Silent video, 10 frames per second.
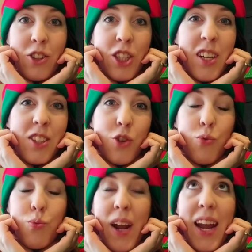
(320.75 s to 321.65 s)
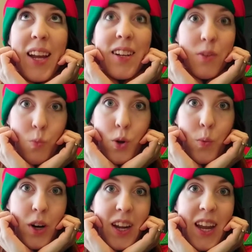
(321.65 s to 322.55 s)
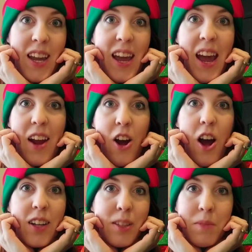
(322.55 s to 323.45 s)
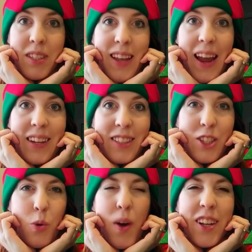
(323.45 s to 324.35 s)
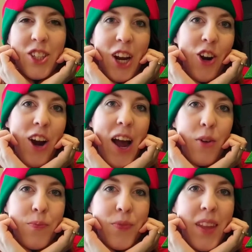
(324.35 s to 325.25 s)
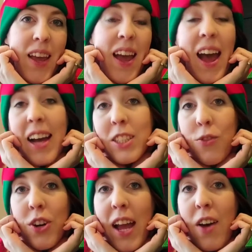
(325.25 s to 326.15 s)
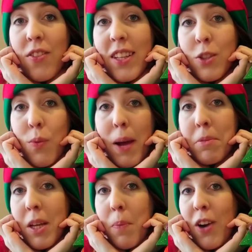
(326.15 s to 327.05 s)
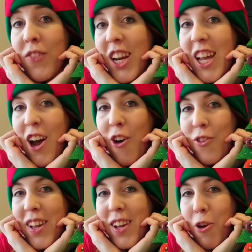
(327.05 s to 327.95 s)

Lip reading: She does great woodworking and awesome designs. You'll want to check her out. As for now, this wraps up our video.